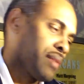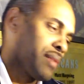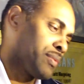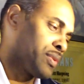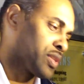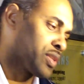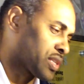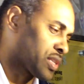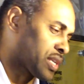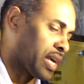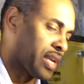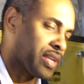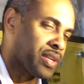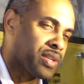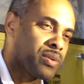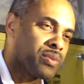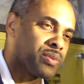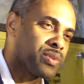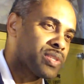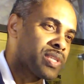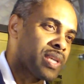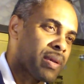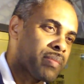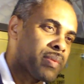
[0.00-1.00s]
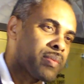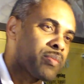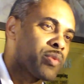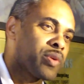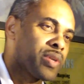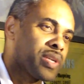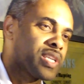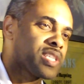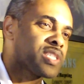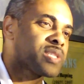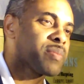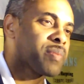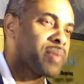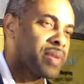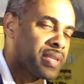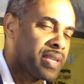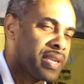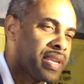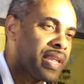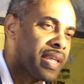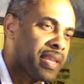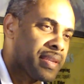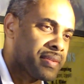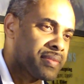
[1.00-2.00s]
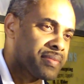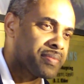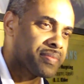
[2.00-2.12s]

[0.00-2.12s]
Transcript: we just got to do. We just got to be more disciplined in that.